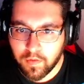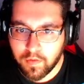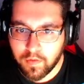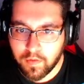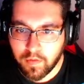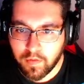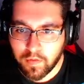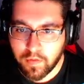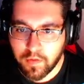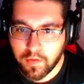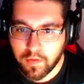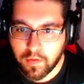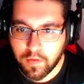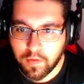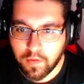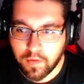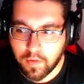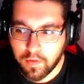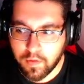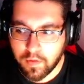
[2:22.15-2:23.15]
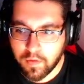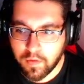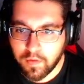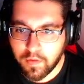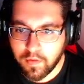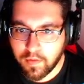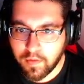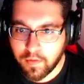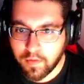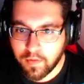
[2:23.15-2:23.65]

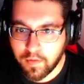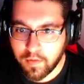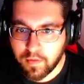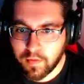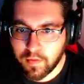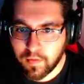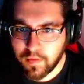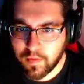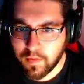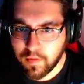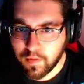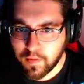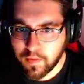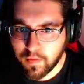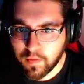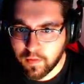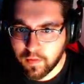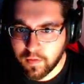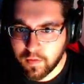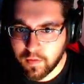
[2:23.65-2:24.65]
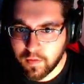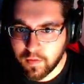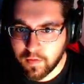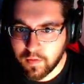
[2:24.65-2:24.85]
(silence)